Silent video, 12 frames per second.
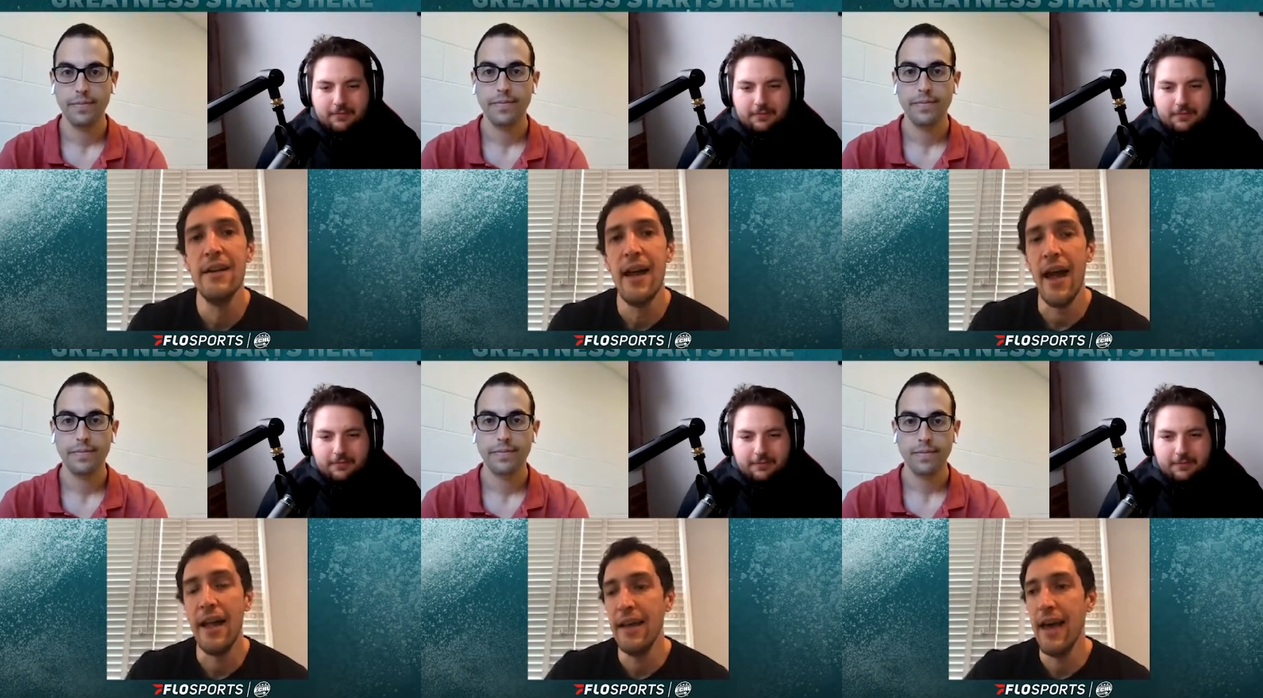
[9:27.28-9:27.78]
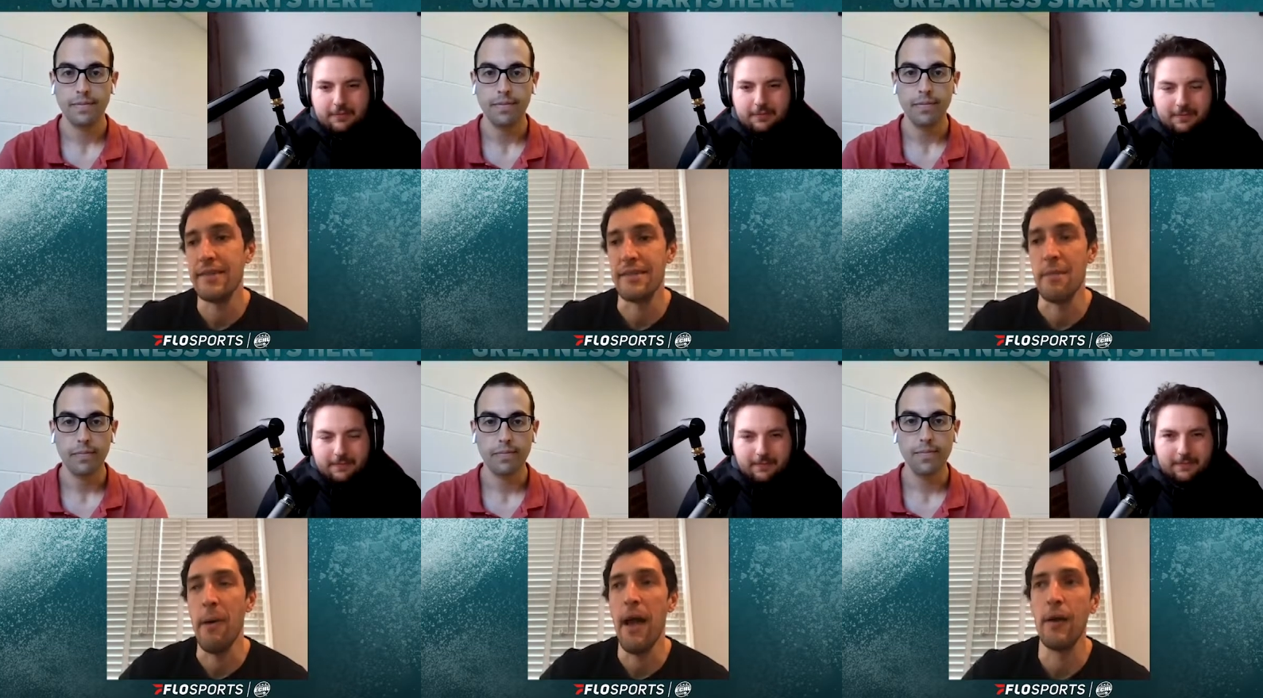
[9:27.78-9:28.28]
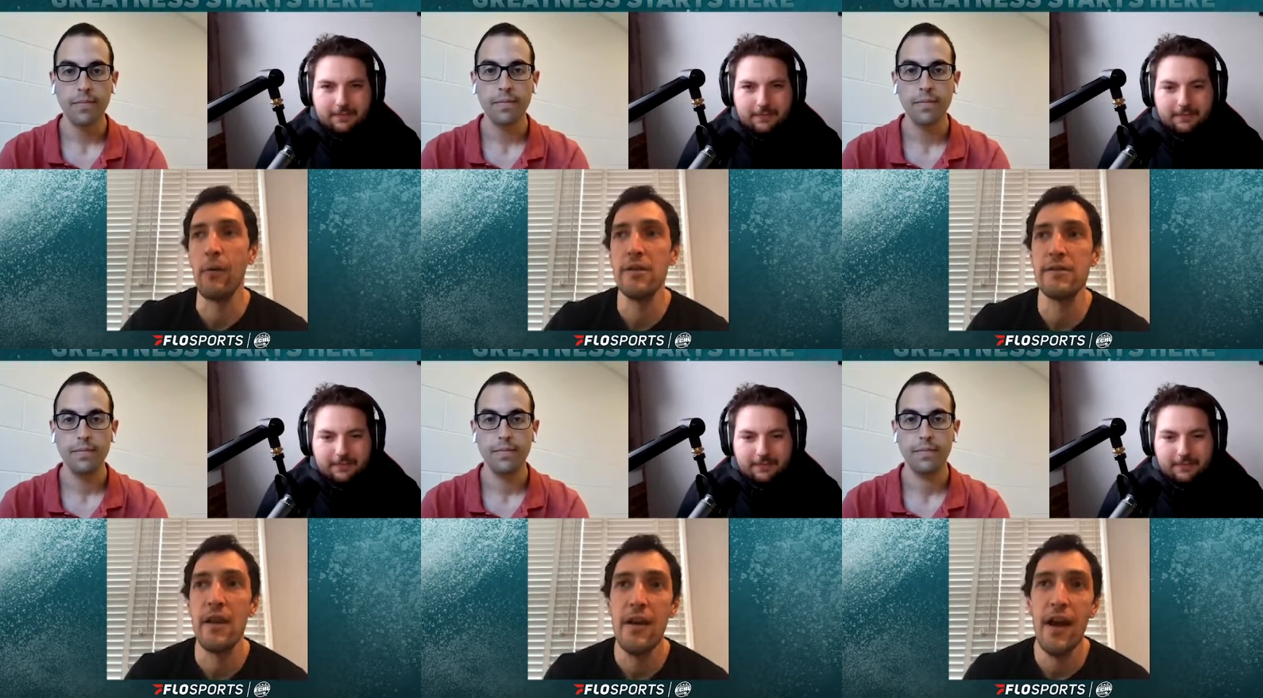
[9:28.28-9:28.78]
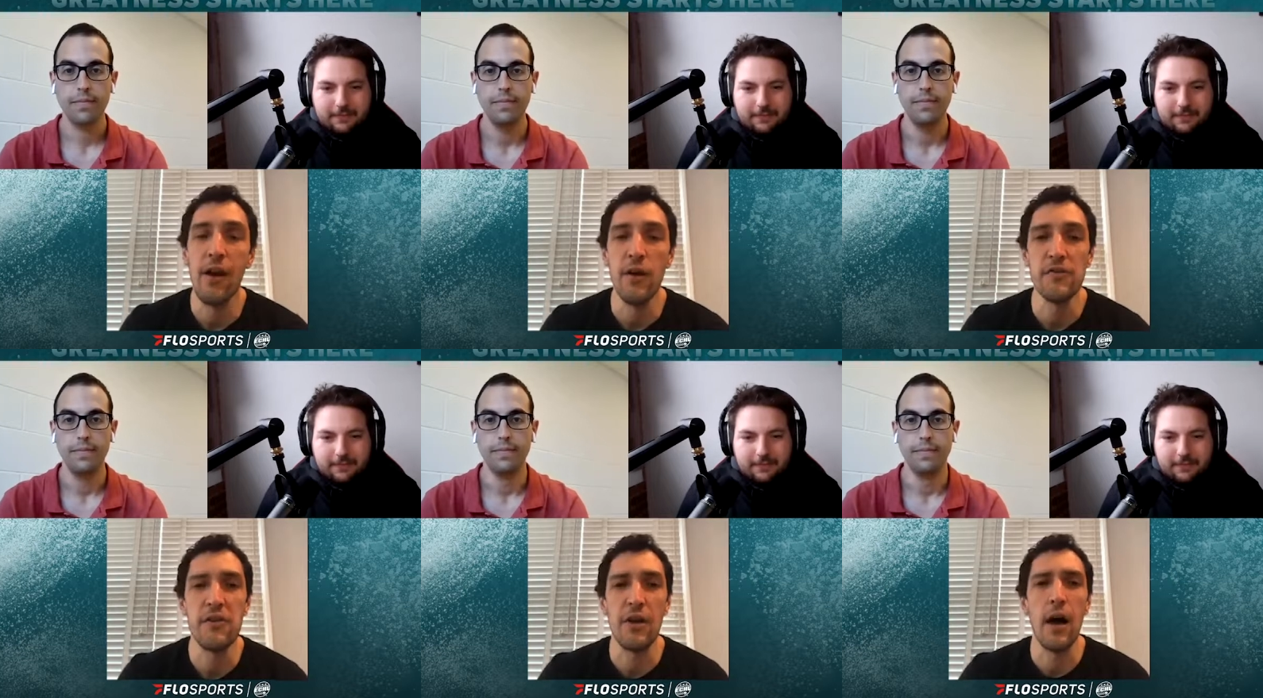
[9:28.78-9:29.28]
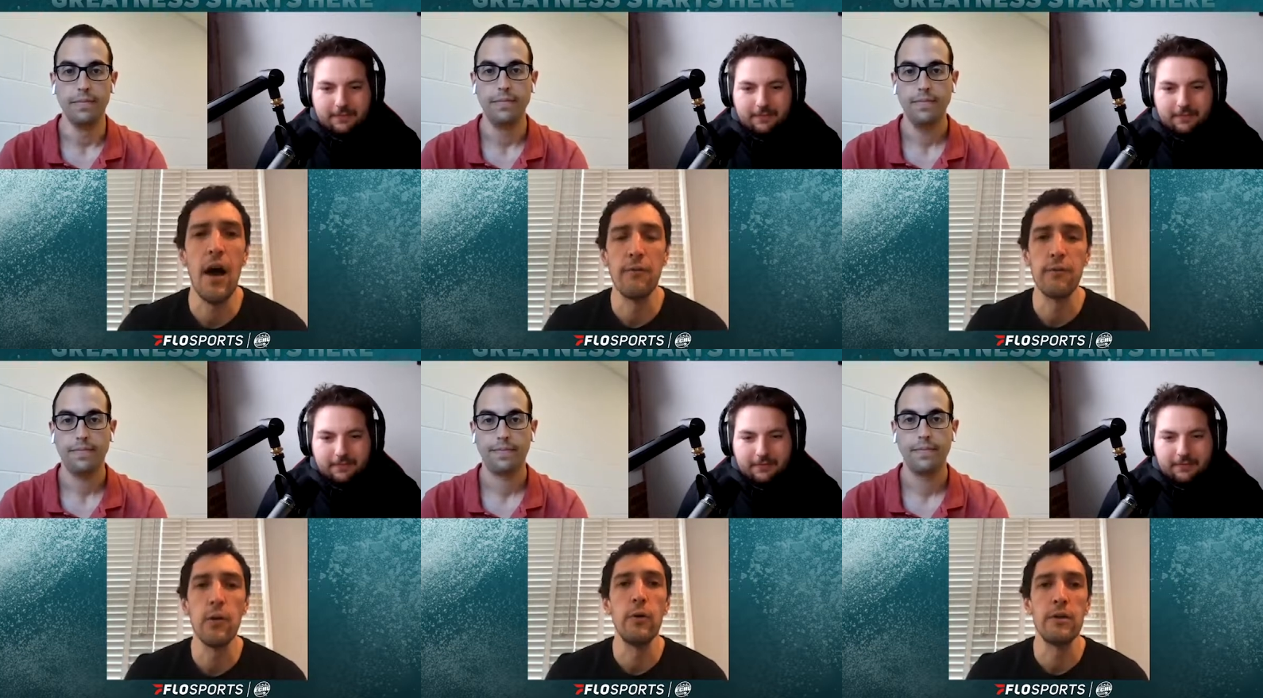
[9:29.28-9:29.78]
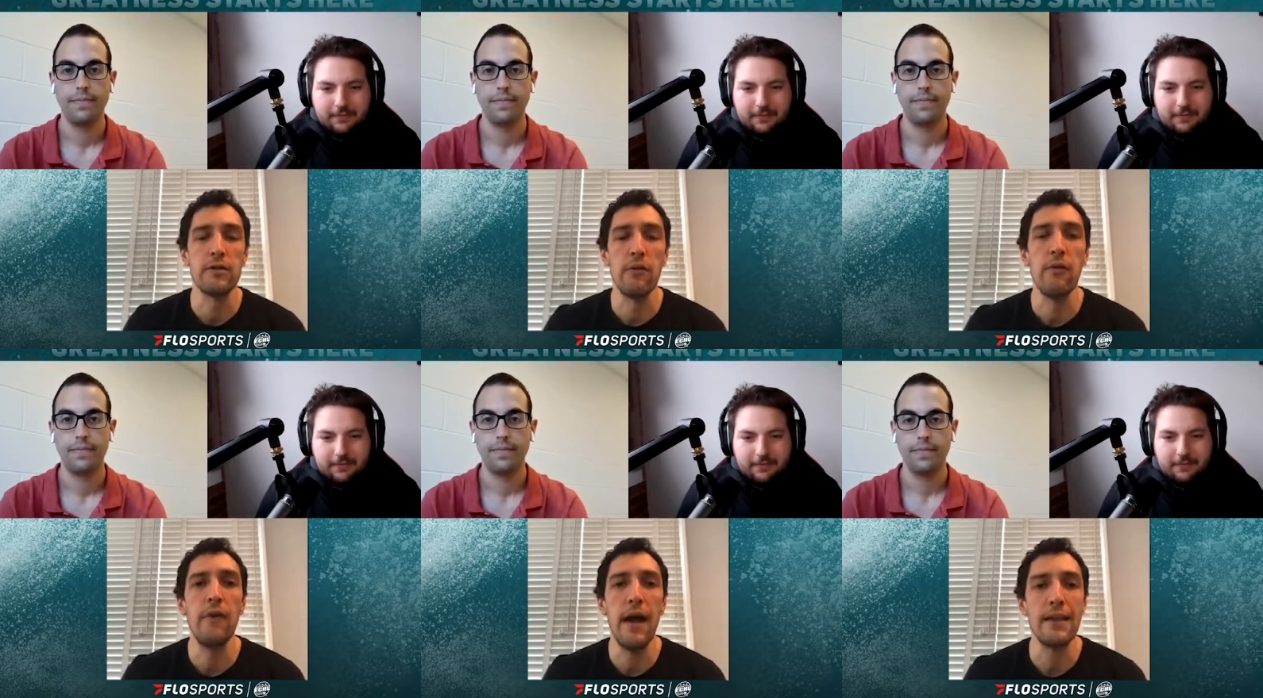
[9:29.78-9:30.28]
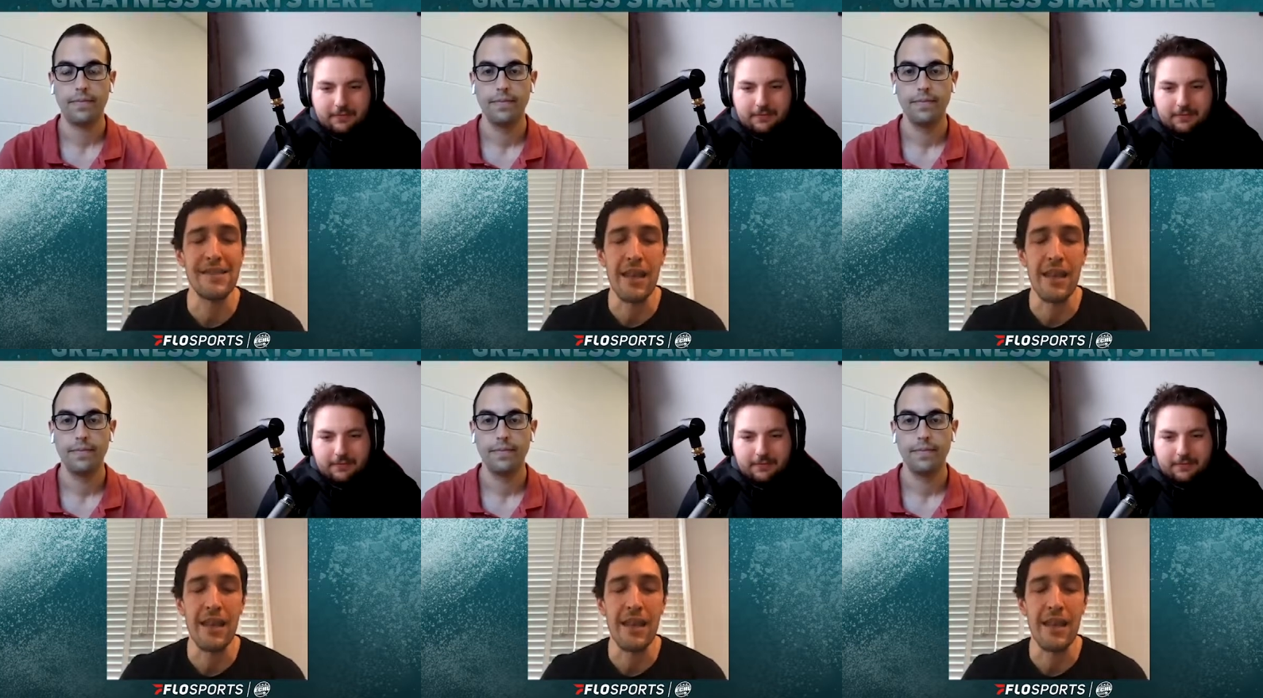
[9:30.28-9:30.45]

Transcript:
Speaker 1: and yes, the Penguins, and also the confluence of events